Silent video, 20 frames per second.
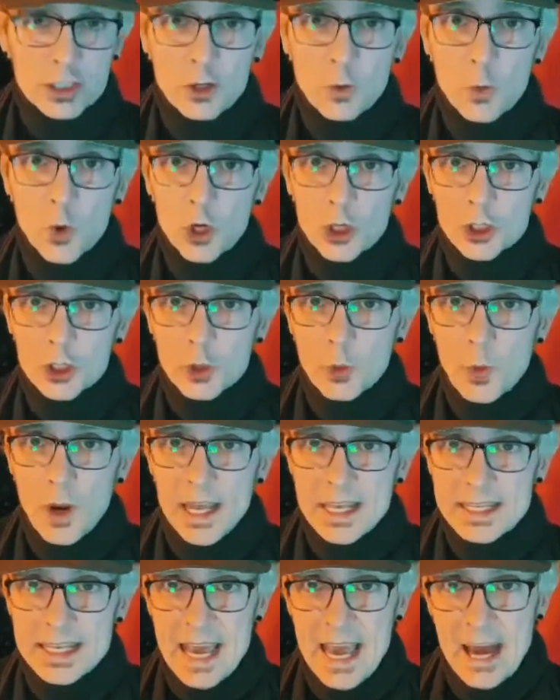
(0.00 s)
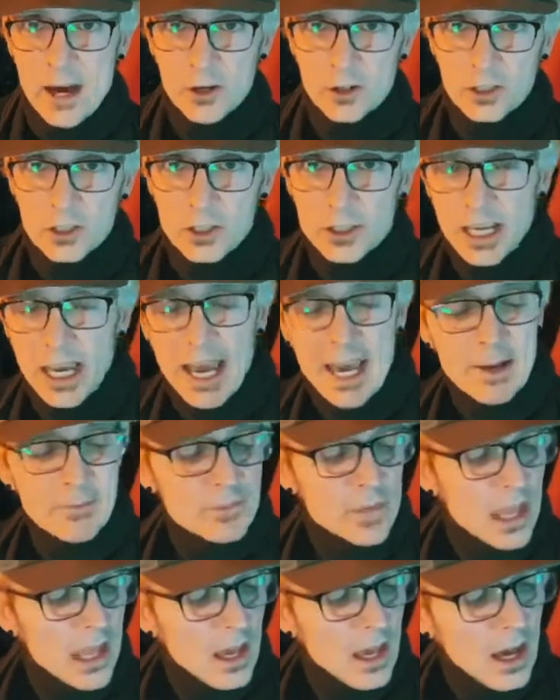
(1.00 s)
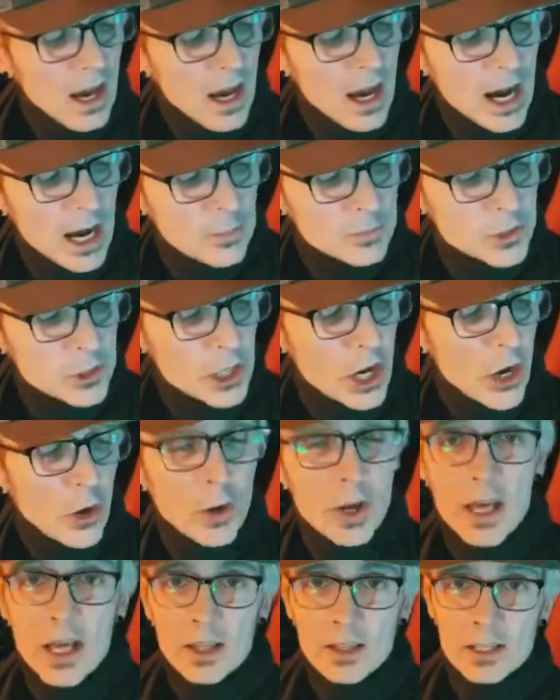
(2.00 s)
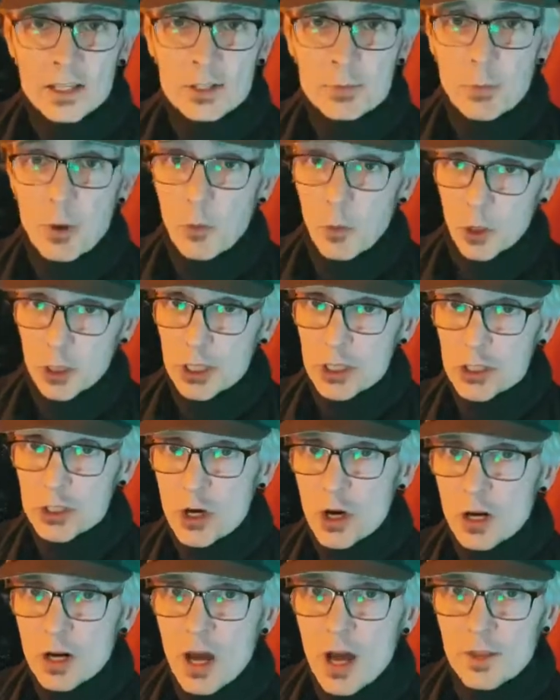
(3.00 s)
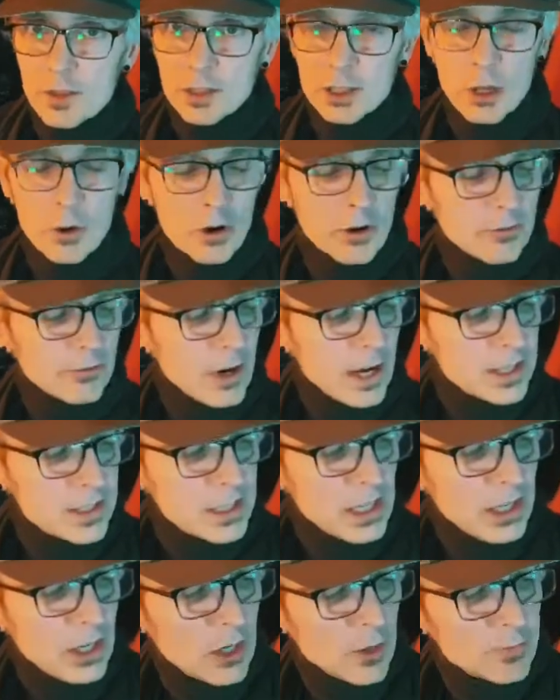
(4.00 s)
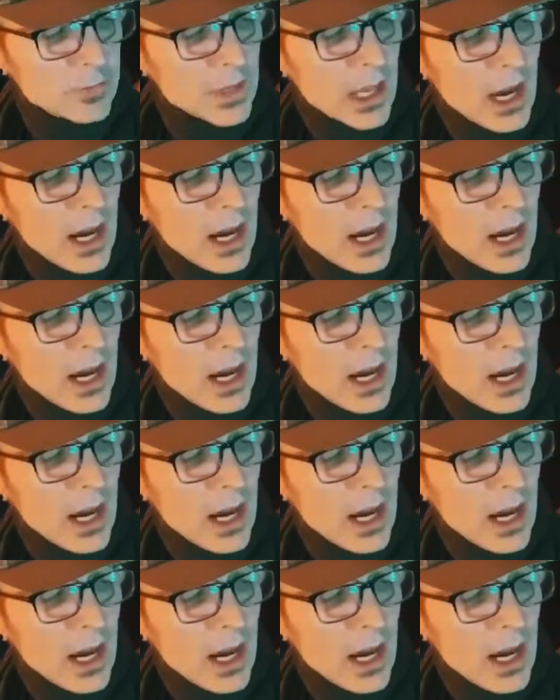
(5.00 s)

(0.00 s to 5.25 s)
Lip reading: work your way down. Okay, but we're going to start on the lower frets here.